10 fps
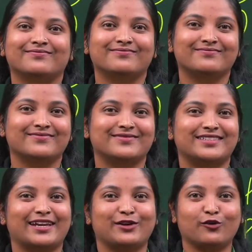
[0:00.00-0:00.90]
Signing
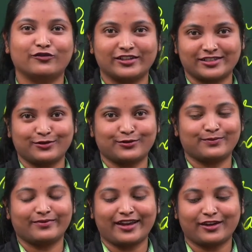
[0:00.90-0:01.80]
off, Nursing Guru. Thank
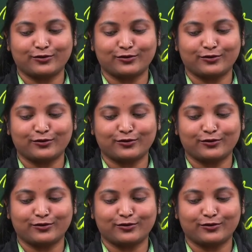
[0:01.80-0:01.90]
you.